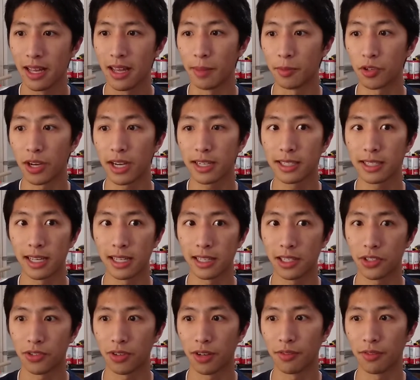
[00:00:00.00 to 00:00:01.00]
I'm trying to
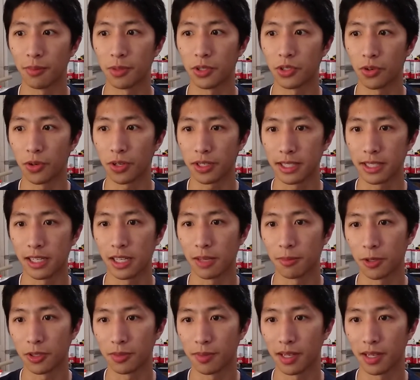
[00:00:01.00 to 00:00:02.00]
illustrate from a
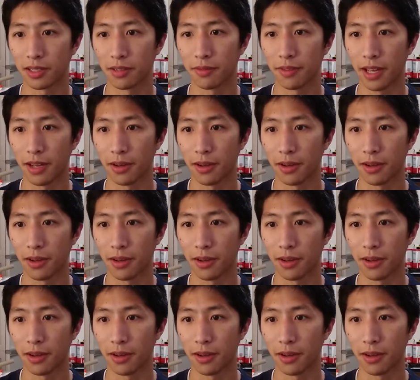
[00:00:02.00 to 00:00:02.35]
storytelling perspective